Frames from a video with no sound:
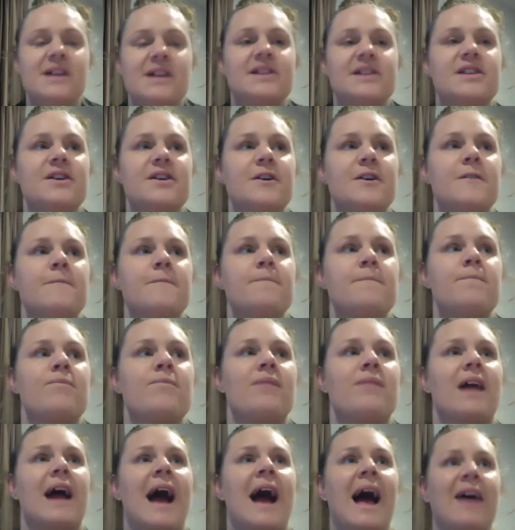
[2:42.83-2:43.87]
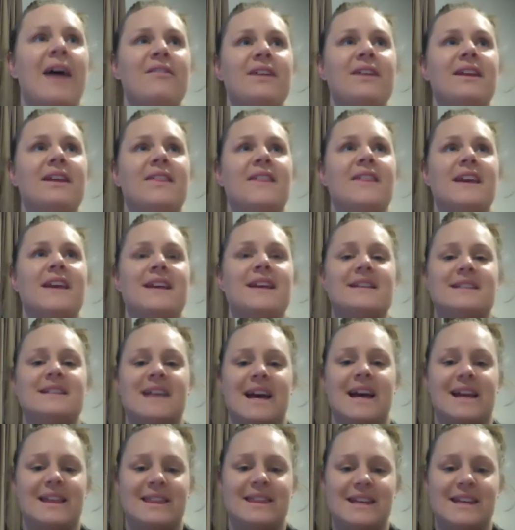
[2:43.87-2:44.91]
So having things
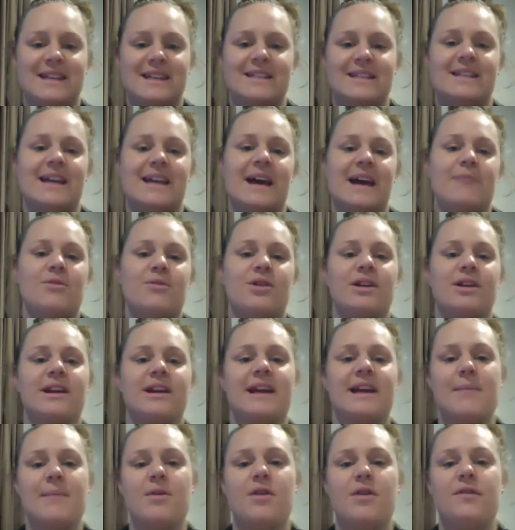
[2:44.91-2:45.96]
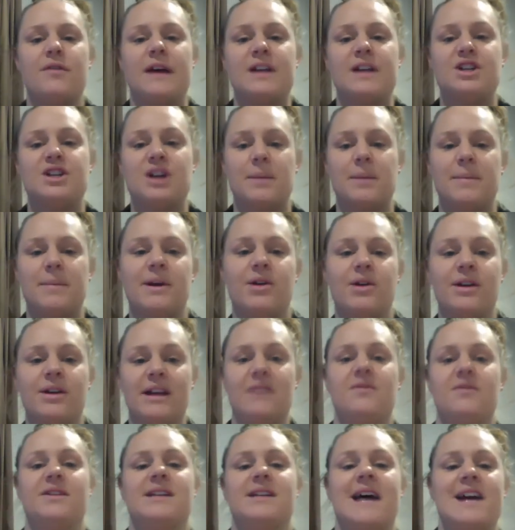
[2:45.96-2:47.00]
like this game on and game off and jumping on
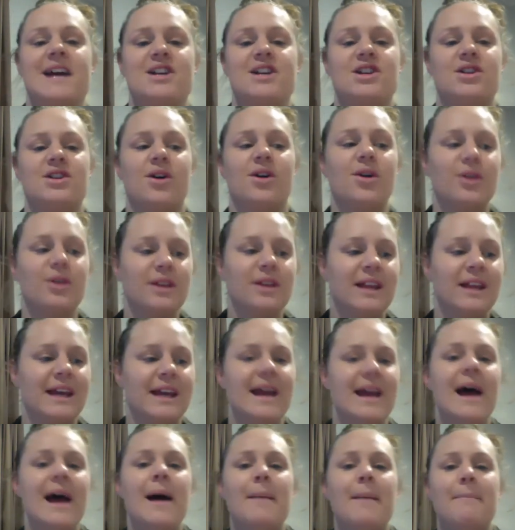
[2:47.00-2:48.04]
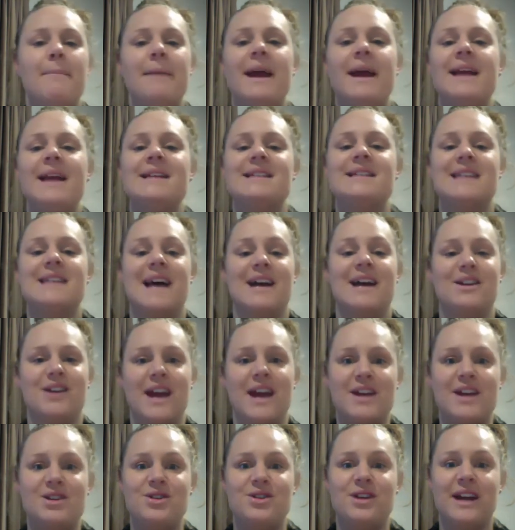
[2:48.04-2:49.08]
invitation only means that,
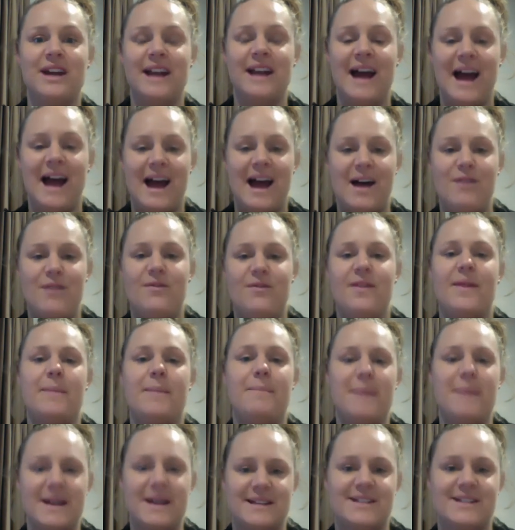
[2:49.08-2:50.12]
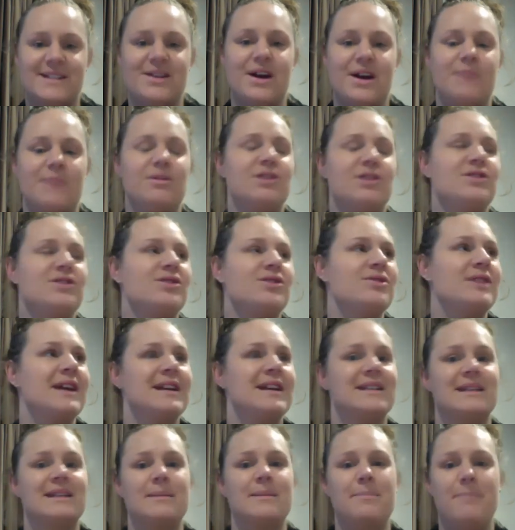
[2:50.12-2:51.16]
yes, you can have the best time. Your dog
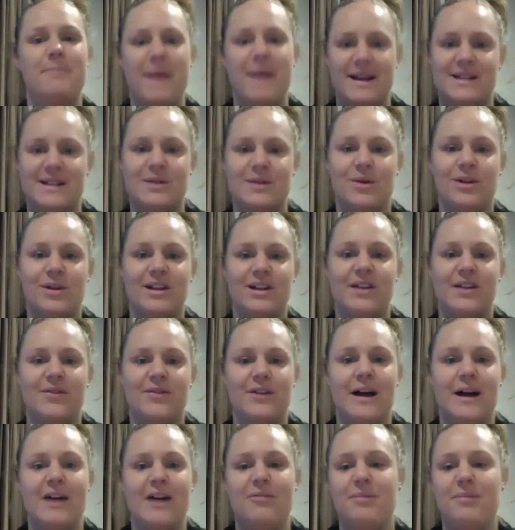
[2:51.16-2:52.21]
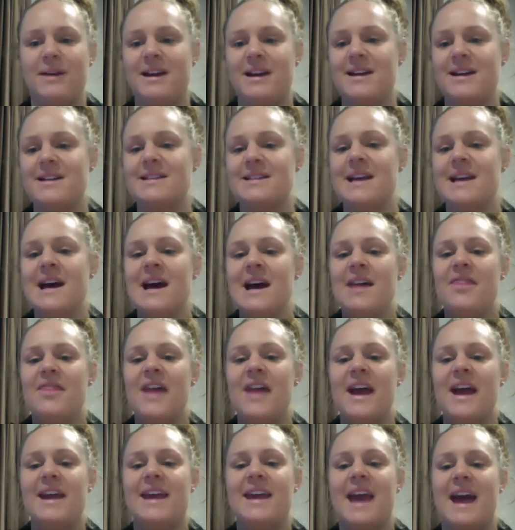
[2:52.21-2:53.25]
gets the best quality of life because
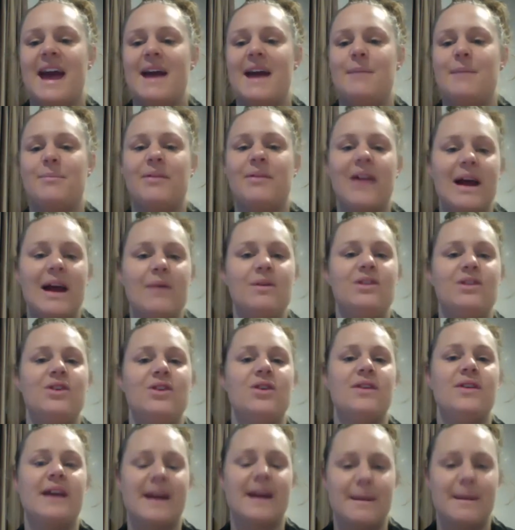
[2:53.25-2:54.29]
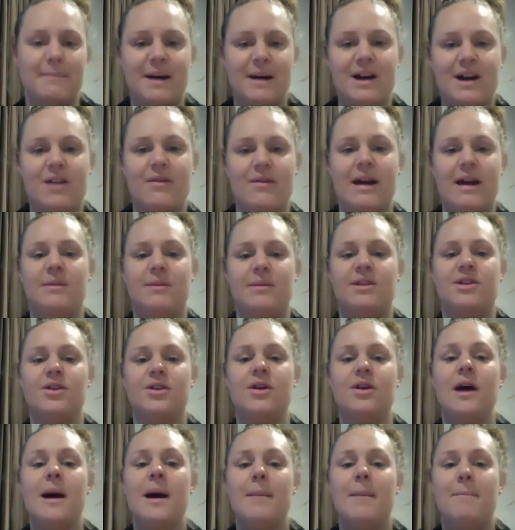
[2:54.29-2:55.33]
they can play with you, they can muck around with
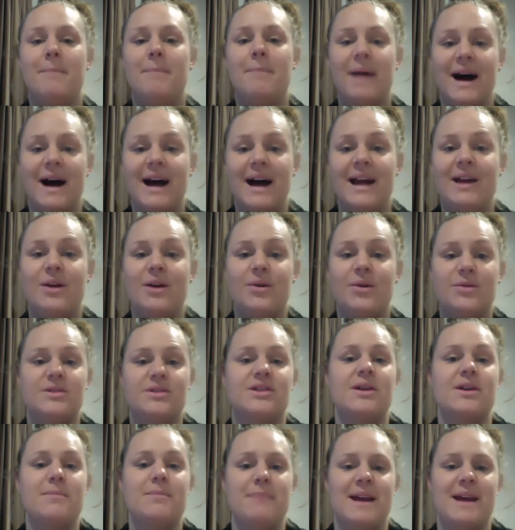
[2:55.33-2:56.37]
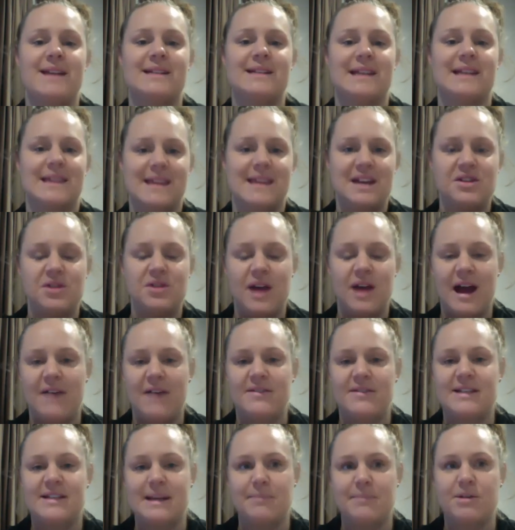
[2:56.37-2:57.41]
you, but it also means that then you
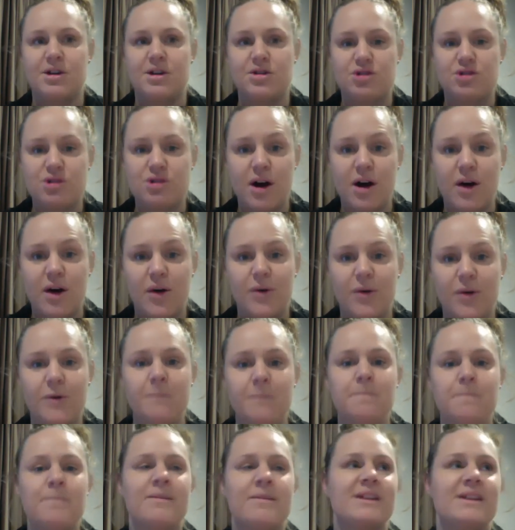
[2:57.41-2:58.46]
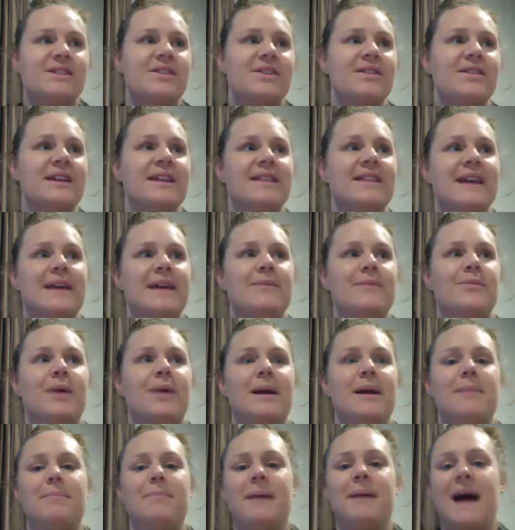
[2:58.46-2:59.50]
have some control, so that then
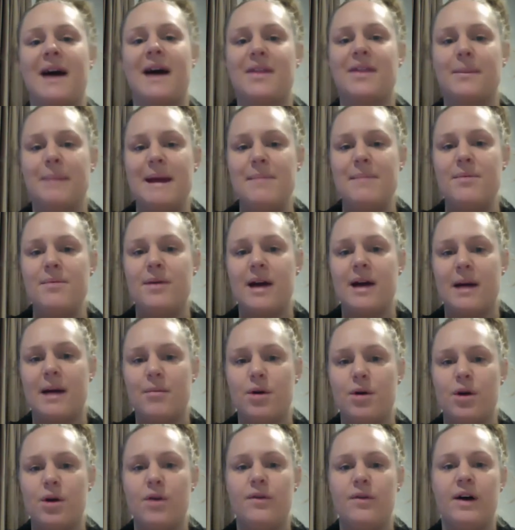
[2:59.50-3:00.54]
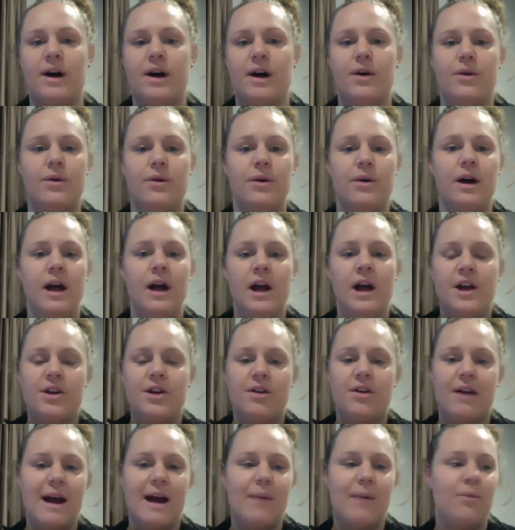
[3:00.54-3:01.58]
when other people come over or
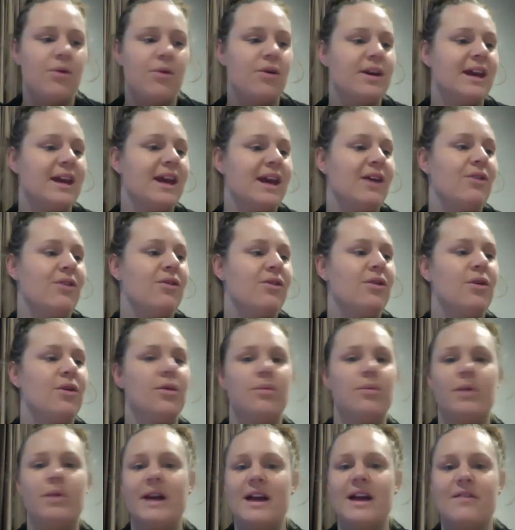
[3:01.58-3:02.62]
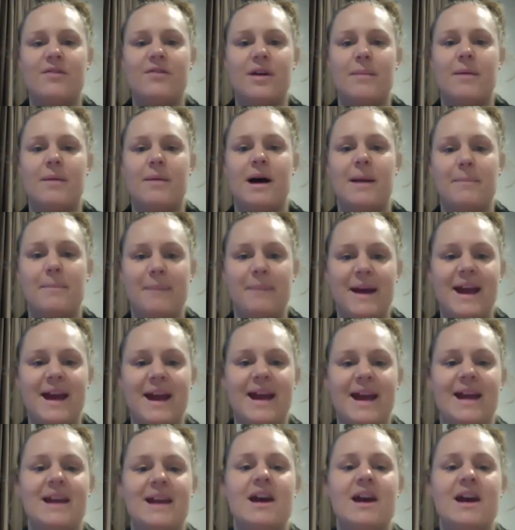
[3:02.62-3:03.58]
you're out walking or whatever it might be,